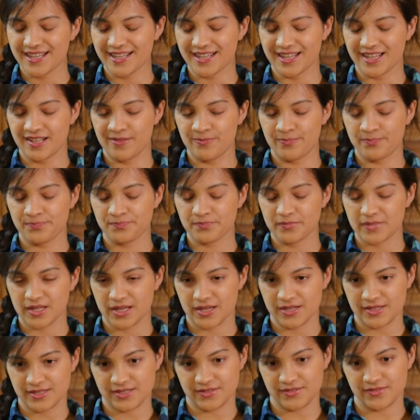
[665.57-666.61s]
um,
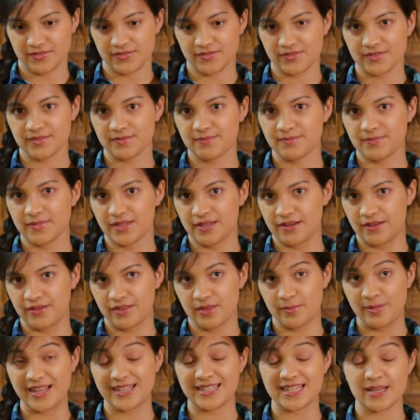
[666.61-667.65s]
because of you know
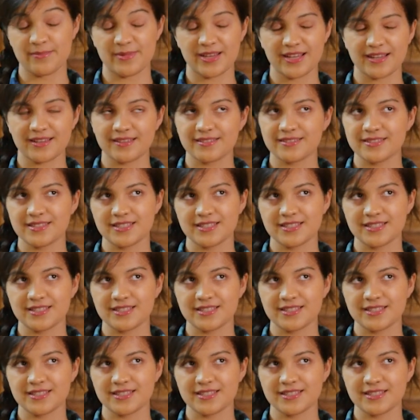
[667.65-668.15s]
the pandemic.